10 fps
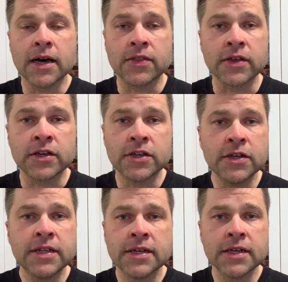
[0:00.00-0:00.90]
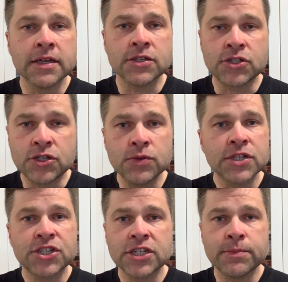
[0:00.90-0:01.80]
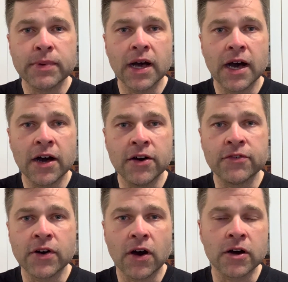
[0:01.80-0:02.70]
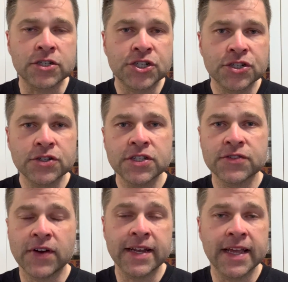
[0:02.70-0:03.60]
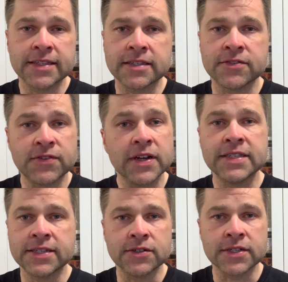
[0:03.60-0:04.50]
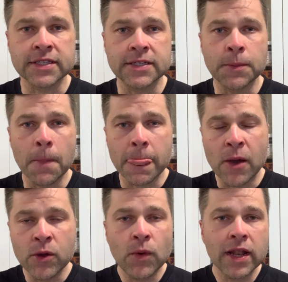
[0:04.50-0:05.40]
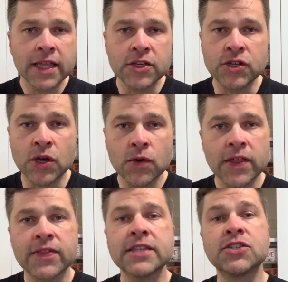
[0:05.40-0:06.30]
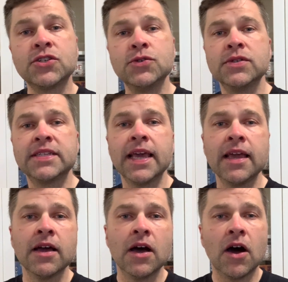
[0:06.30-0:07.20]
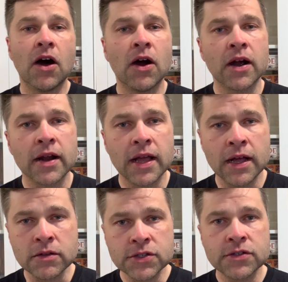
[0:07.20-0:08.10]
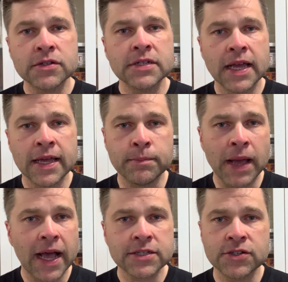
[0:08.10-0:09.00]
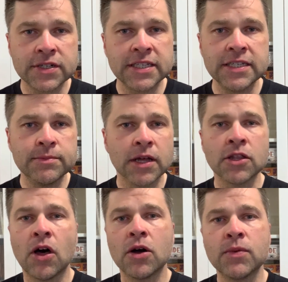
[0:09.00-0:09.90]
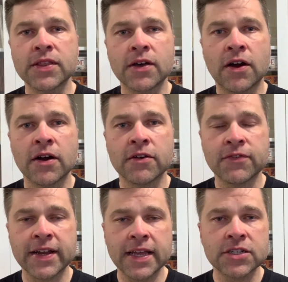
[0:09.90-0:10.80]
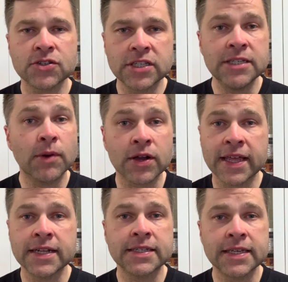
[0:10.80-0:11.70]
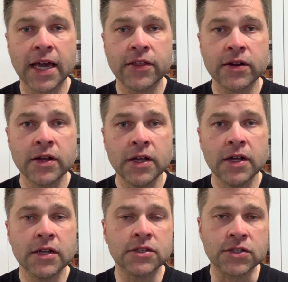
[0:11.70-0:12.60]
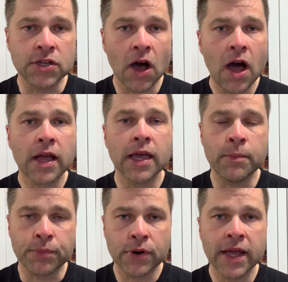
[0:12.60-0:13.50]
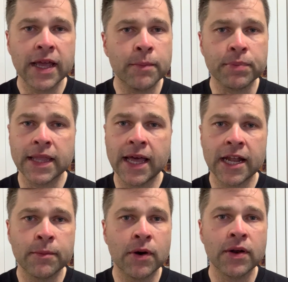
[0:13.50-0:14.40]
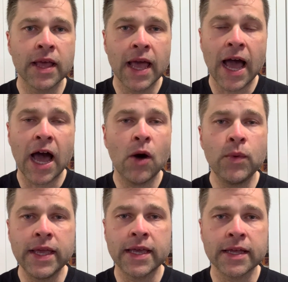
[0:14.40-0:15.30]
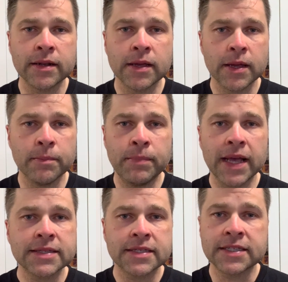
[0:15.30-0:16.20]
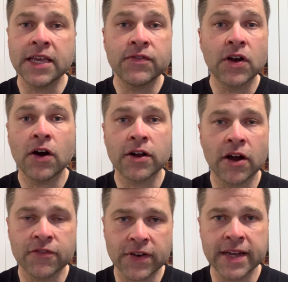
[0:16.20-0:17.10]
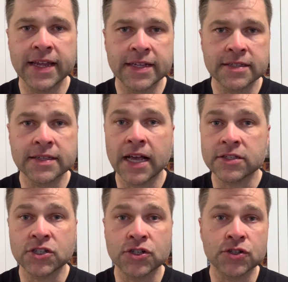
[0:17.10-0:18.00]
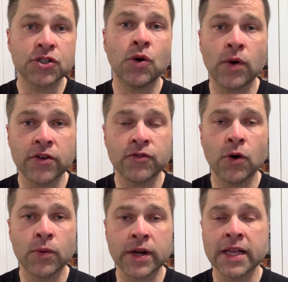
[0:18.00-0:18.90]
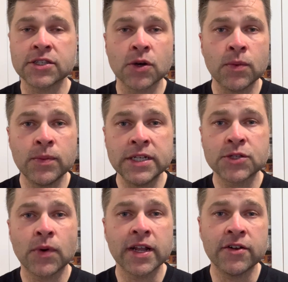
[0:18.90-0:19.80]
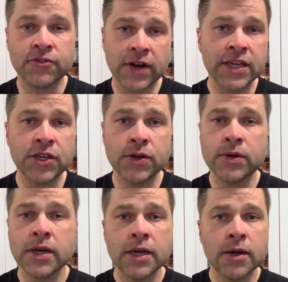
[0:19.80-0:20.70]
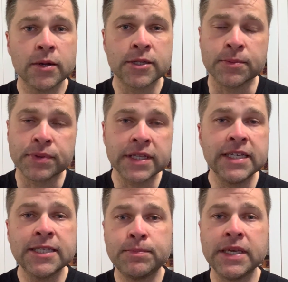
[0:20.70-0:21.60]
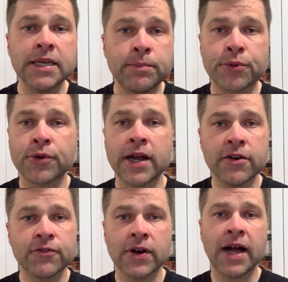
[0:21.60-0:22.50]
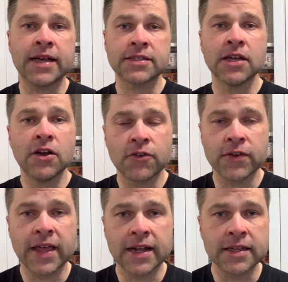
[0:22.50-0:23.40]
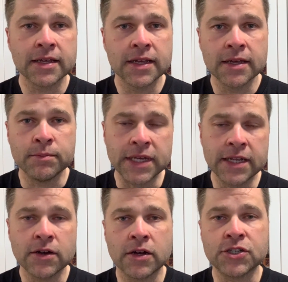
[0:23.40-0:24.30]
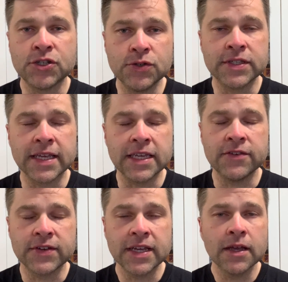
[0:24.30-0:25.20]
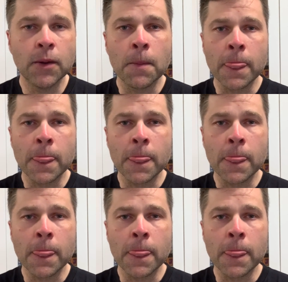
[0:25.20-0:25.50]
the good stewardship of our church's finances very seriously. And we want to let you know that this Tuesday, our elder and pastor team, along with our financial team, are getting together to talk and pray and plan about how we can best safeguard our finances as a church going forward. And so we just want to invite you to please be in prayer for us for that meeting on Tuesday evening.